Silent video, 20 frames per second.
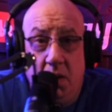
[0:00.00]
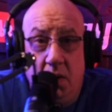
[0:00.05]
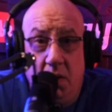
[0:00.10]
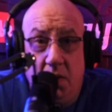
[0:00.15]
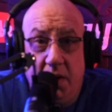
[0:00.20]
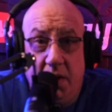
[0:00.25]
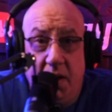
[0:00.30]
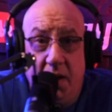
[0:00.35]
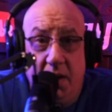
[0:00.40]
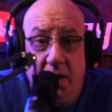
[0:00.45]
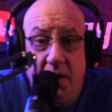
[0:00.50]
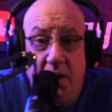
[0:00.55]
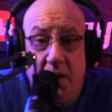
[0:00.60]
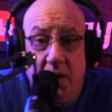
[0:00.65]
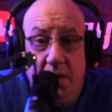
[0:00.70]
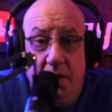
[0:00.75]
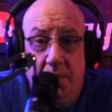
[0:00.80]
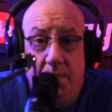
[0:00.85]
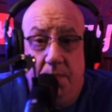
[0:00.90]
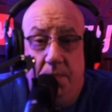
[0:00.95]
Okay?
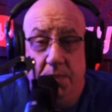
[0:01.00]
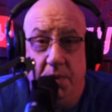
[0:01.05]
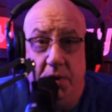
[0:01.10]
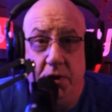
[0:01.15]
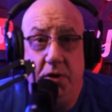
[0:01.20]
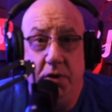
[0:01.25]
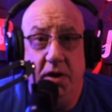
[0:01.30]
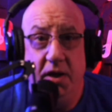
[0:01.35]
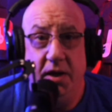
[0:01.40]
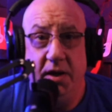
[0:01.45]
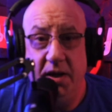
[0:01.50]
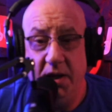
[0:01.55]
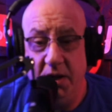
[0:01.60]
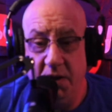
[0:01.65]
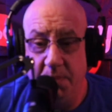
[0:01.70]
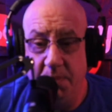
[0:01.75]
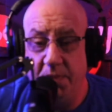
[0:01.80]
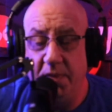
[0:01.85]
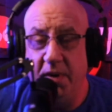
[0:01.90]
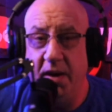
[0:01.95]
But you got to get
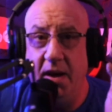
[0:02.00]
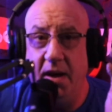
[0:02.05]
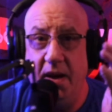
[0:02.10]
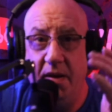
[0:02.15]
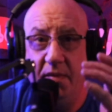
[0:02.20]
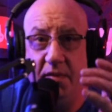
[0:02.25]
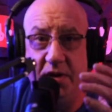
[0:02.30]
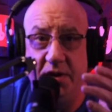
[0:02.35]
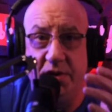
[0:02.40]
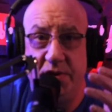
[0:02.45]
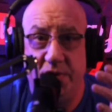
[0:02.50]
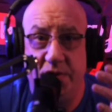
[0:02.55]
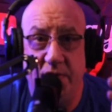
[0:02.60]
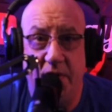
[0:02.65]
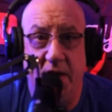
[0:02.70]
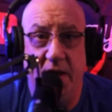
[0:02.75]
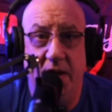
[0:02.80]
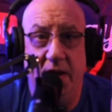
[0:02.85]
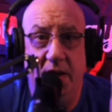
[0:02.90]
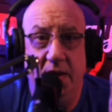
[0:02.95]
your priorities
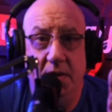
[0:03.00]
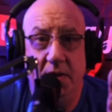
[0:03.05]
straight.